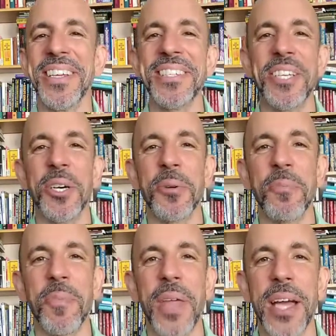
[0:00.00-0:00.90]

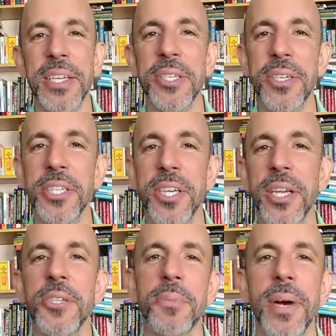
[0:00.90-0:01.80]
So I need you to
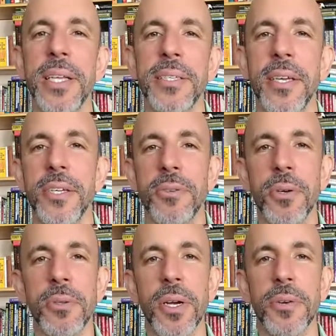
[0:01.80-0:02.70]
change your mindset. You're
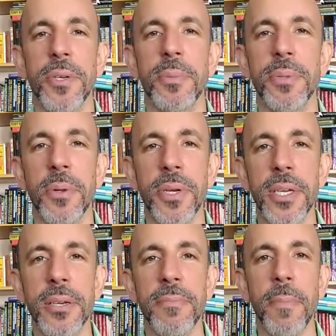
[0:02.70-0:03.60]
no longer an
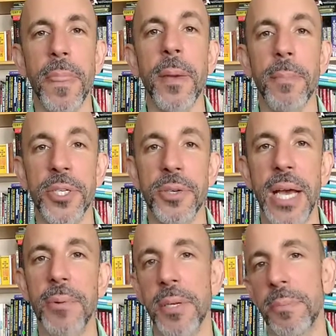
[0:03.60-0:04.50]
employee, but you're
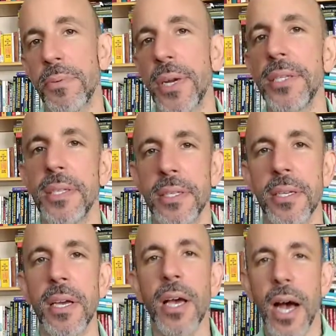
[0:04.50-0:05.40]
now an apprentice.
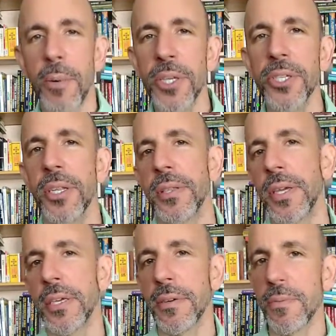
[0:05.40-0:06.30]
I want you to
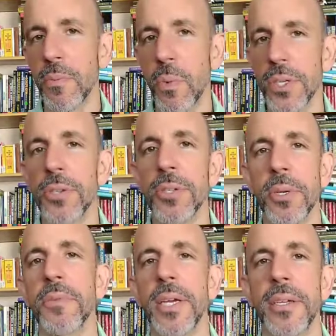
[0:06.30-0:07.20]
think of what you're
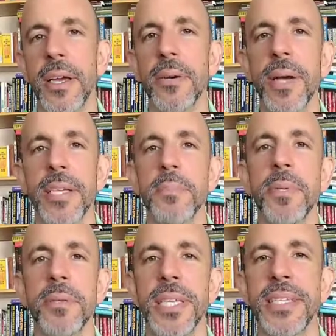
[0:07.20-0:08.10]
doing right now as
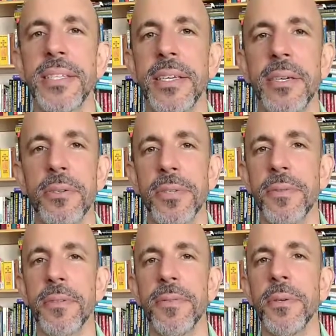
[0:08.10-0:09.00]
building skills
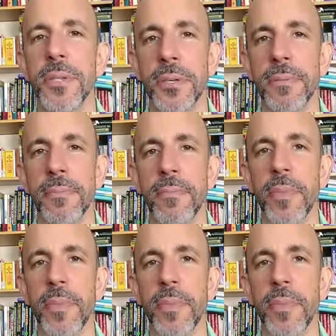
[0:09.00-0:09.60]
for the future,